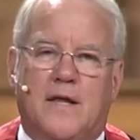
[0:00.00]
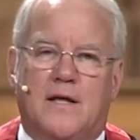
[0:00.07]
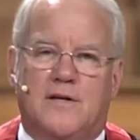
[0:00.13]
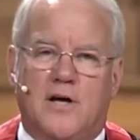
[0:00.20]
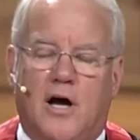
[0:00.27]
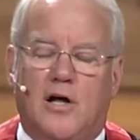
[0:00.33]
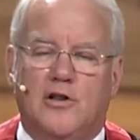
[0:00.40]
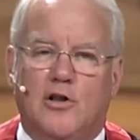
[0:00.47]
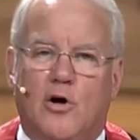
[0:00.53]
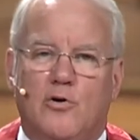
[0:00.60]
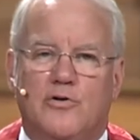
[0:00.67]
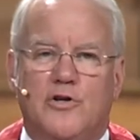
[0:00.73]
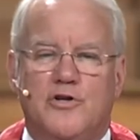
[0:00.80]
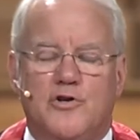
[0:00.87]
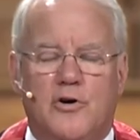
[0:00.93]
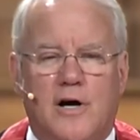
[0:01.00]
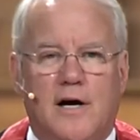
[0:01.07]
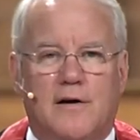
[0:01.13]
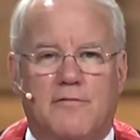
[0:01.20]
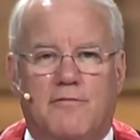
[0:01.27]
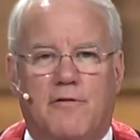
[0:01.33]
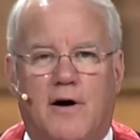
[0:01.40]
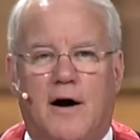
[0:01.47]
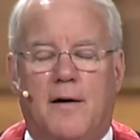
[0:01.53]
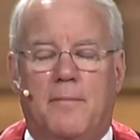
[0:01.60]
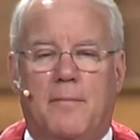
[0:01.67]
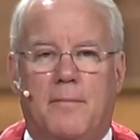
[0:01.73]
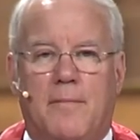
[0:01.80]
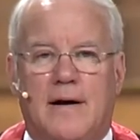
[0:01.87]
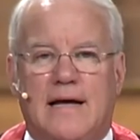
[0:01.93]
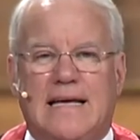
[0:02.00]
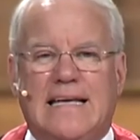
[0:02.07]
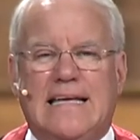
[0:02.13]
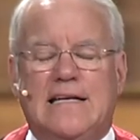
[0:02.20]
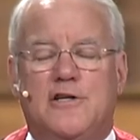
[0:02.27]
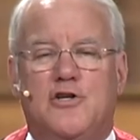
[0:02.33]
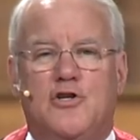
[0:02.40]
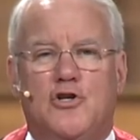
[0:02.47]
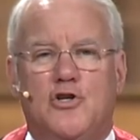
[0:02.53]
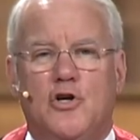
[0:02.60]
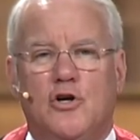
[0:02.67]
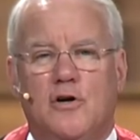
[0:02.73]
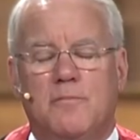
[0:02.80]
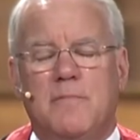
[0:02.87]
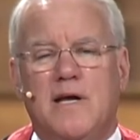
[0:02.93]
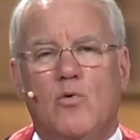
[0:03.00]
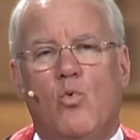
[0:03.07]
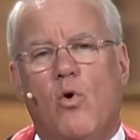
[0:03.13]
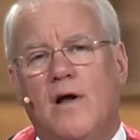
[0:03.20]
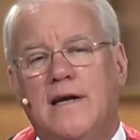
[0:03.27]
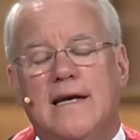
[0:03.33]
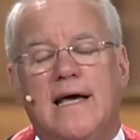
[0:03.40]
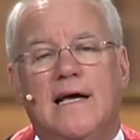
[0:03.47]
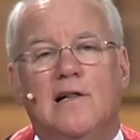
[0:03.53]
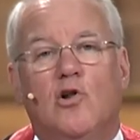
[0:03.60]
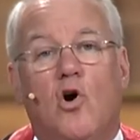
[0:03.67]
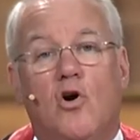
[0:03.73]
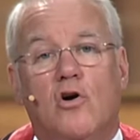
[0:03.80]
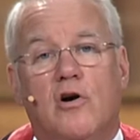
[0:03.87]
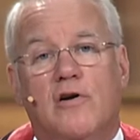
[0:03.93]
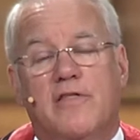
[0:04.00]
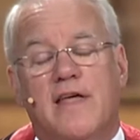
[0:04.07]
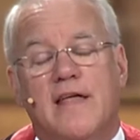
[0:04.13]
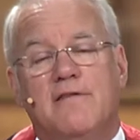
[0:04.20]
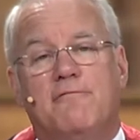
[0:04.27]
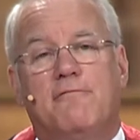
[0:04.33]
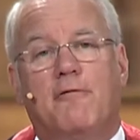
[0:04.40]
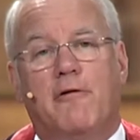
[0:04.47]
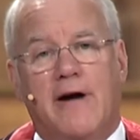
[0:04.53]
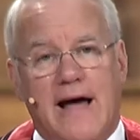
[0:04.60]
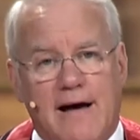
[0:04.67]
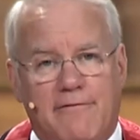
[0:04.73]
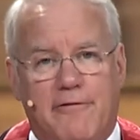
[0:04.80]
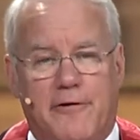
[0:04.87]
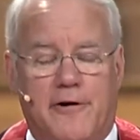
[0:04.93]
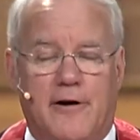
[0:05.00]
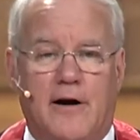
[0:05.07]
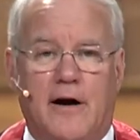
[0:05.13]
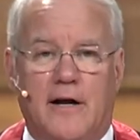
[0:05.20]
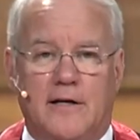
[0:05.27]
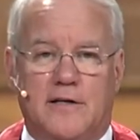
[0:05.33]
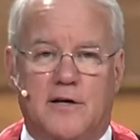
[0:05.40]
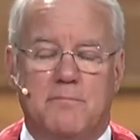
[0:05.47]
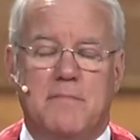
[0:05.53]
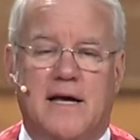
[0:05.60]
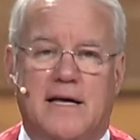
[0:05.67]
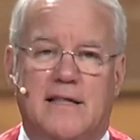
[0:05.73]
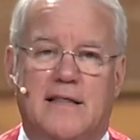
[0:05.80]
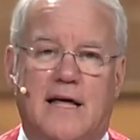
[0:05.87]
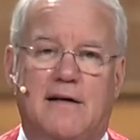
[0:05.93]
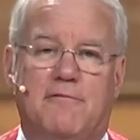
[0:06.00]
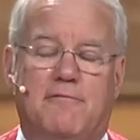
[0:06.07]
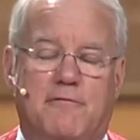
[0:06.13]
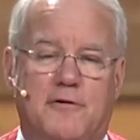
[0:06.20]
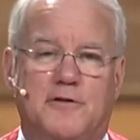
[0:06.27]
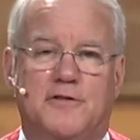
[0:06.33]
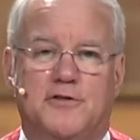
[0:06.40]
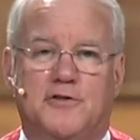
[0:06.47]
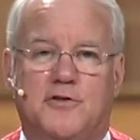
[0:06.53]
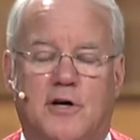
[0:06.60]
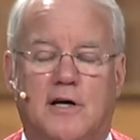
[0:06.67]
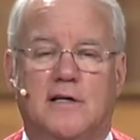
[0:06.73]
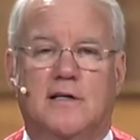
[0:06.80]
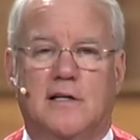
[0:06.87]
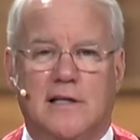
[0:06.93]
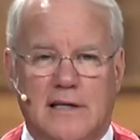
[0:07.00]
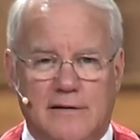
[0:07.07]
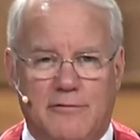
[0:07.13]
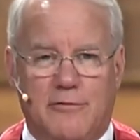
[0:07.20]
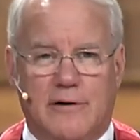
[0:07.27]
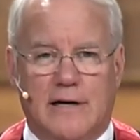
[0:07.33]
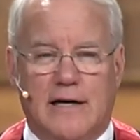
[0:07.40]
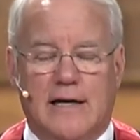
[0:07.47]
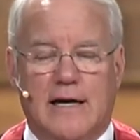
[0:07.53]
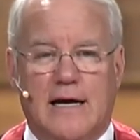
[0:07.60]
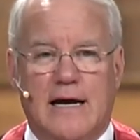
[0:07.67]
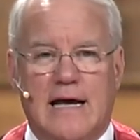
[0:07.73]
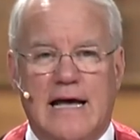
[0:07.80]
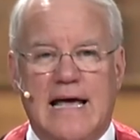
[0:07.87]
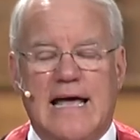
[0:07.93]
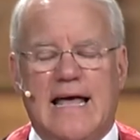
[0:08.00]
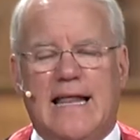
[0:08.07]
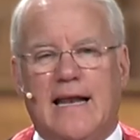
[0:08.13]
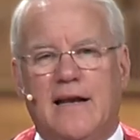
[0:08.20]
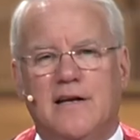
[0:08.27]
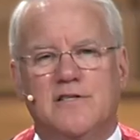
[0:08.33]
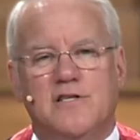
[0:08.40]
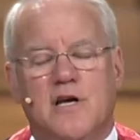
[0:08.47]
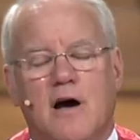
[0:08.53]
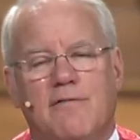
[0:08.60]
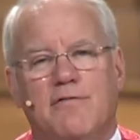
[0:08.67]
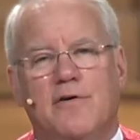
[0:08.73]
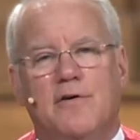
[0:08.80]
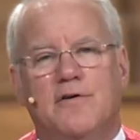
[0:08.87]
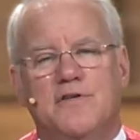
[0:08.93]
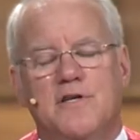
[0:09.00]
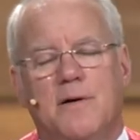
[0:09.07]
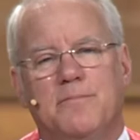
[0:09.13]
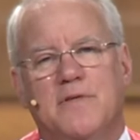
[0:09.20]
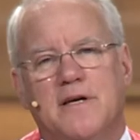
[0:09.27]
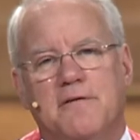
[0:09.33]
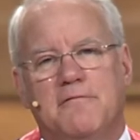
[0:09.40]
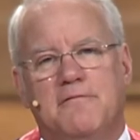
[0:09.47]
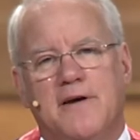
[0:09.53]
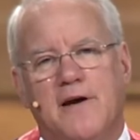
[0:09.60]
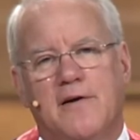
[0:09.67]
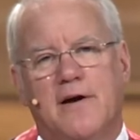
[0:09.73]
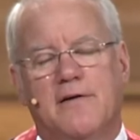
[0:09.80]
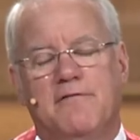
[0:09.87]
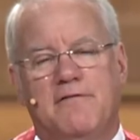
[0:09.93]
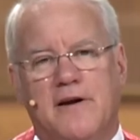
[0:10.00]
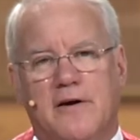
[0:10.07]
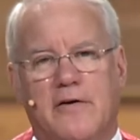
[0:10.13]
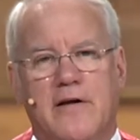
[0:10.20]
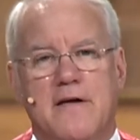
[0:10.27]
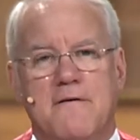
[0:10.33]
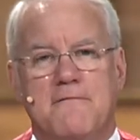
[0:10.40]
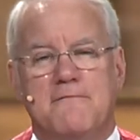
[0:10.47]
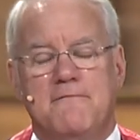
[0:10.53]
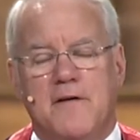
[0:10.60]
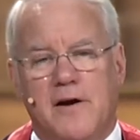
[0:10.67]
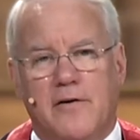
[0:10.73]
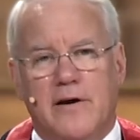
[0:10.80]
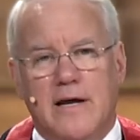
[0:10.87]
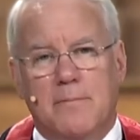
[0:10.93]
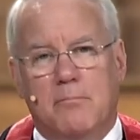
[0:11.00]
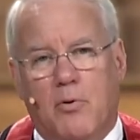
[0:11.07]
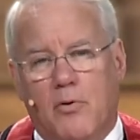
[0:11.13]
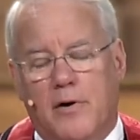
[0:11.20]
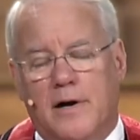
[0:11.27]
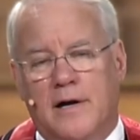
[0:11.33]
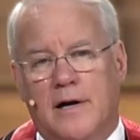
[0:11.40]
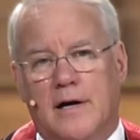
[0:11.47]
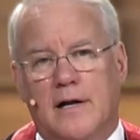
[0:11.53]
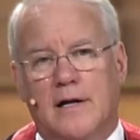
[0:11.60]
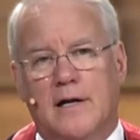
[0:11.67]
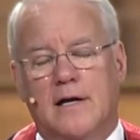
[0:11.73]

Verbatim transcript: to unload the truck from. It took me one day longer than forever to make that first truck delivery. And I discovered something very, very, very important